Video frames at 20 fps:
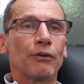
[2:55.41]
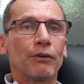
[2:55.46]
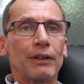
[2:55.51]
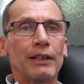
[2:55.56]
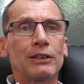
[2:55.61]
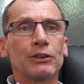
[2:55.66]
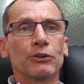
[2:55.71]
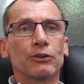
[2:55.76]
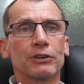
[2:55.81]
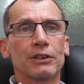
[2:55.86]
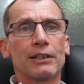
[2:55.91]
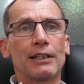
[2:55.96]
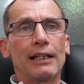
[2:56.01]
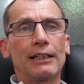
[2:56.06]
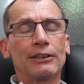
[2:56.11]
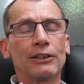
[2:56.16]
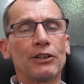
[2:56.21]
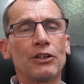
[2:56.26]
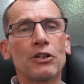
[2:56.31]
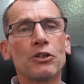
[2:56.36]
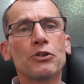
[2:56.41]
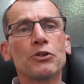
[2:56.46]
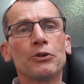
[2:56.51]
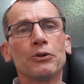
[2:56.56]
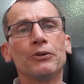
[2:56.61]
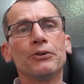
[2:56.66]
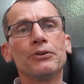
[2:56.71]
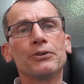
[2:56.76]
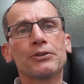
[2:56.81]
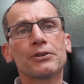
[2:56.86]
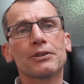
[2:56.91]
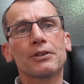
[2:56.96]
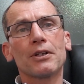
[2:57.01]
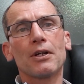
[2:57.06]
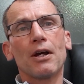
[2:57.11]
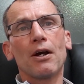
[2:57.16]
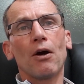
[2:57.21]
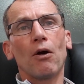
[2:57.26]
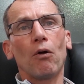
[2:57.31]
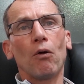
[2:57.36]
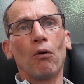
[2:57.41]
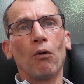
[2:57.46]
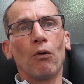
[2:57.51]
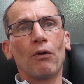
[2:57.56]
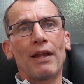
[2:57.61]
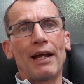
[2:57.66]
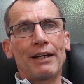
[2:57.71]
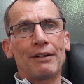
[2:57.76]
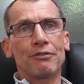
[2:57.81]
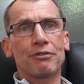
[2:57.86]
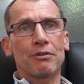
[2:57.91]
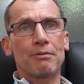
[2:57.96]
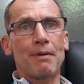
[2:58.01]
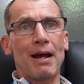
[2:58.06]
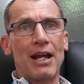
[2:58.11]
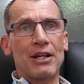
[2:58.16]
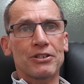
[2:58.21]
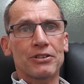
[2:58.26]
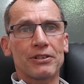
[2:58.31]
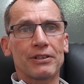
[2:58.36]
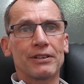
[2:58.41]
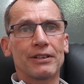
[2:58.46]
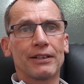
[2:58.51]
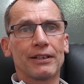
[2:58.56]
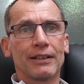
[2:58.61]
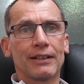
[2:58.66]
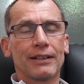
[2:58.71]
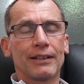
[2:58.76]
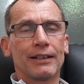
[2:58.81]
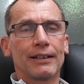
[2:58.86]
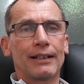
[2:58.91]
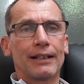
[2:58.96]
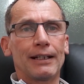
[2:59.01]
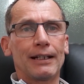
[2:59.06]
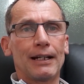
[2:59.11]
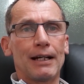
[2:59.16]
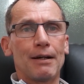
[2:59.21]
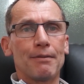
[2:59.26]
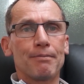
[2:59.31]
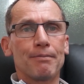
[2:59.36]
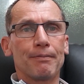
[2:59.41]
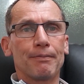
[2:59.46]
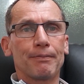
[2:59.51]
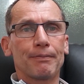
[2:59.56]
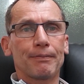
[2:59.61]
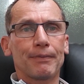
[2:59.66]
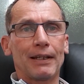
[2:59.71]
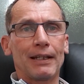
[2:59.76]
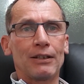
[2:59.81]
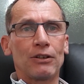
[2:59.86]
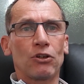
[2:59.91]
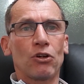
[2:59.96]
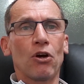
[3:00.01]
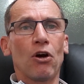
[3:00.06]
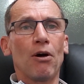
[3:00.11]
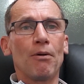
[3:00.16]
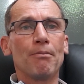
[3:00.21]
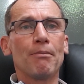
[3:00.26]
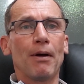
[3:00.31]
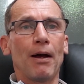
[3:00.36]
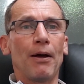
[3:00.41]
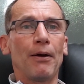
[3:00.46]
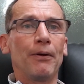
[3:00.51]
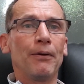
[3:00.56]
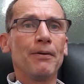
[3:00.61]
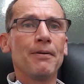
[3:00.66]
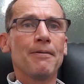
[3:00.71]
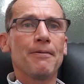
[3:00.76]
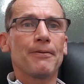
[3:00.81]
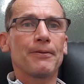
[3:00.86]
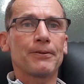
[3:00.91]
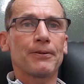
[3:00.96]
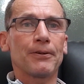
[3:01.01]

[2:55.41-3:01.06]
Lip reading: all these sorts of things, and you use all that information in combo